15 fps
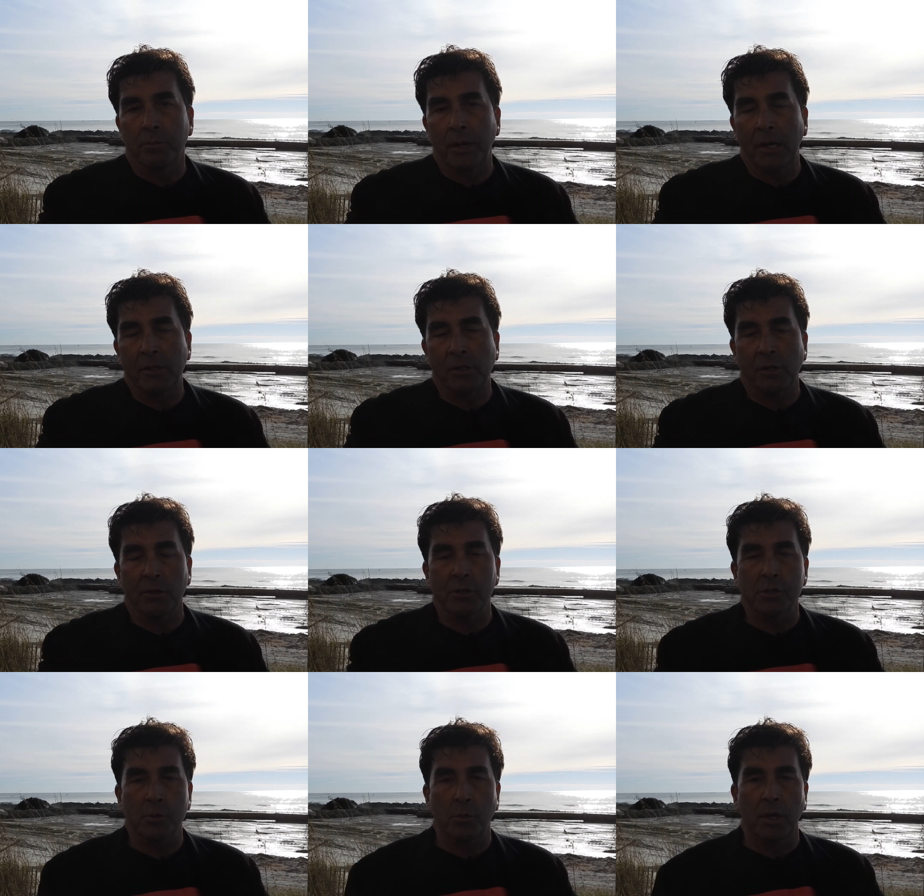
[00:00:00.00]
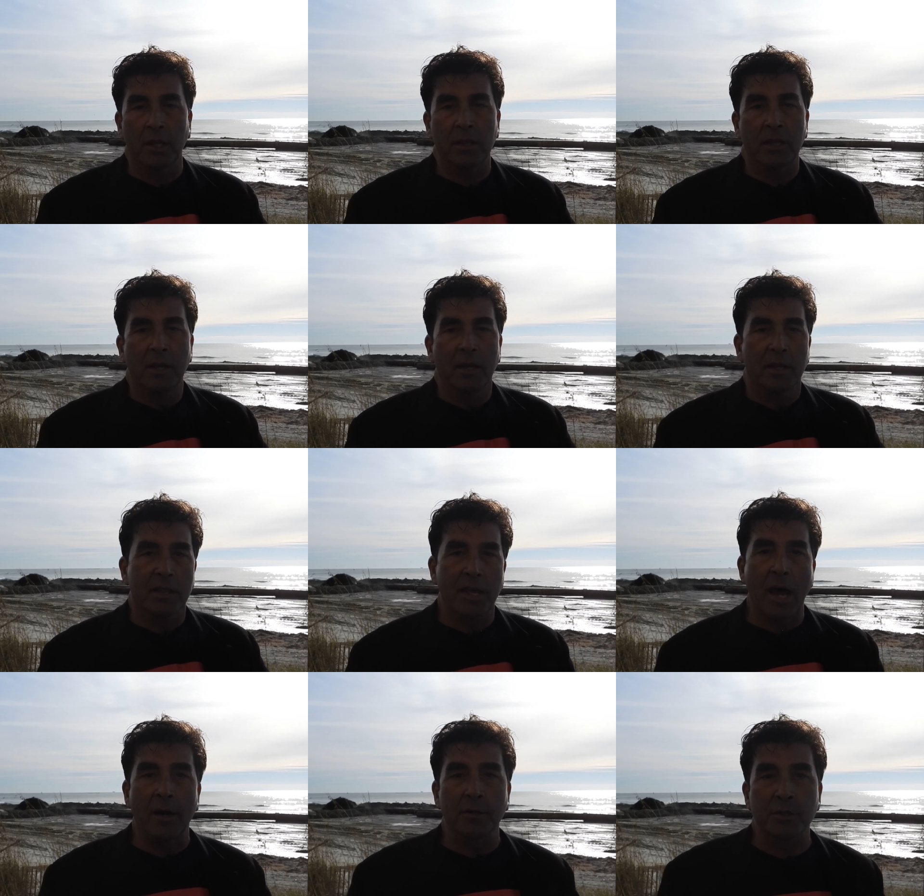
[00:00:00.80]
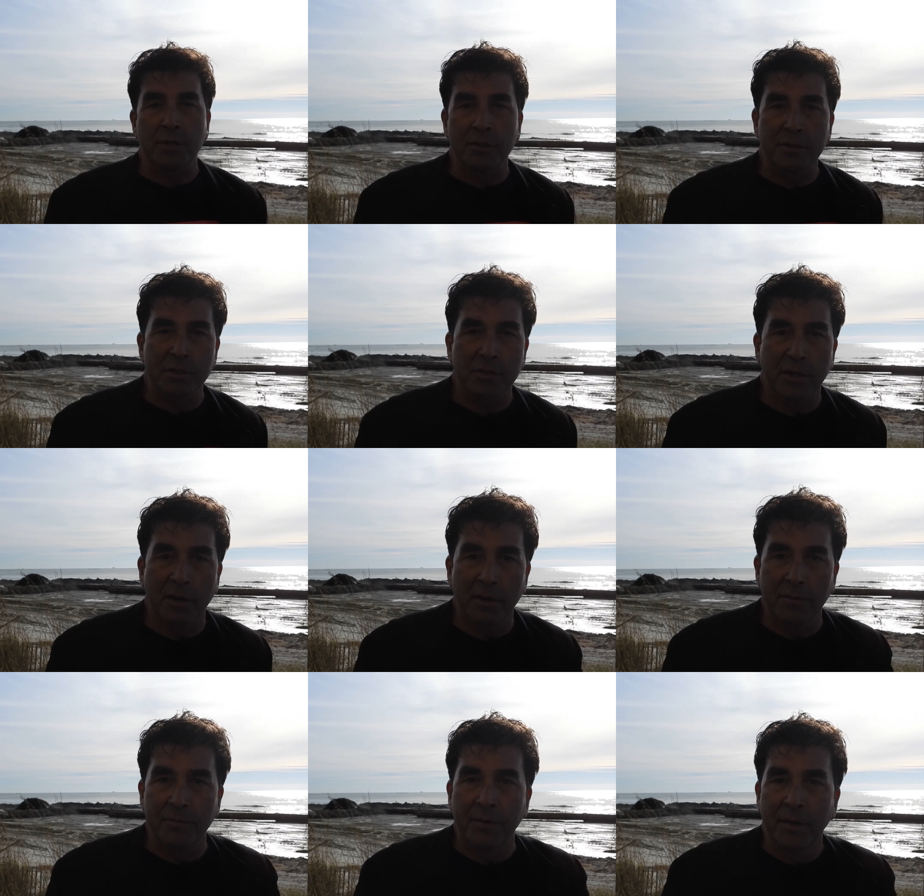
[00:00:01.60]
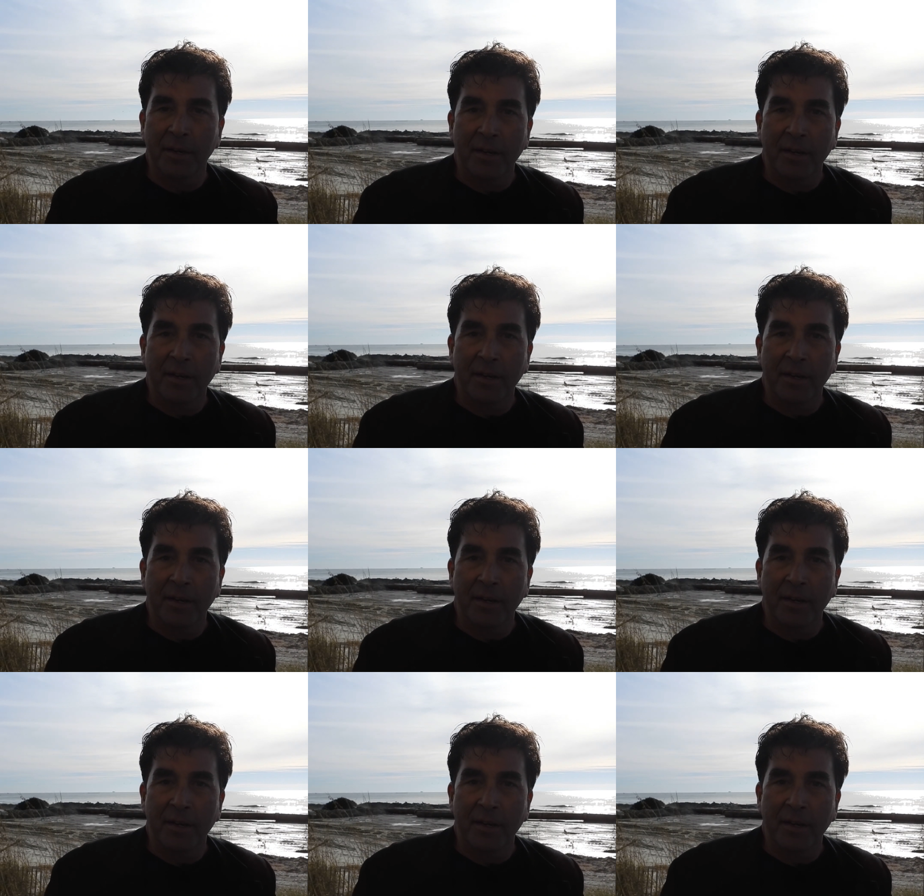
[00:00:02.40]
of pictures with thousands of